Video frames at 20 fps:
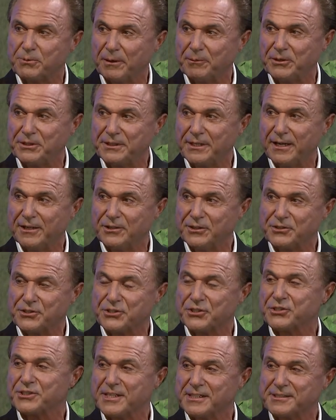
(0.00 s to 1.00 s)
want me to tell you.
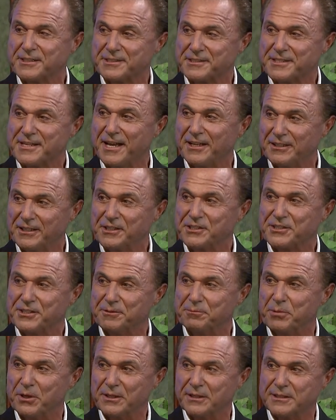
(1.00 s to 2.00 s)
She says it's not
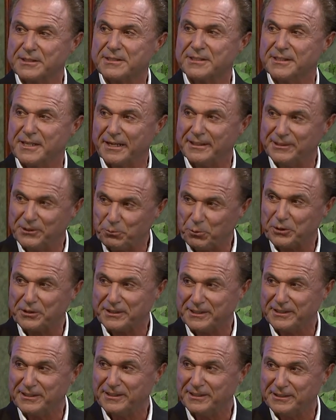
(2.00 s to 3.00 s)
listed, but it's 91.
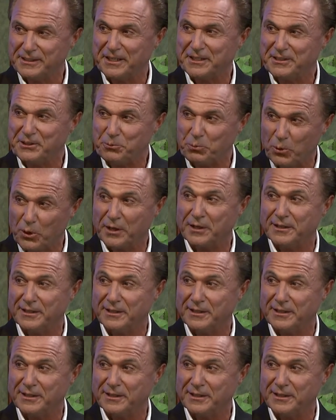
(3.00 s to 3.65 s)
To, 91.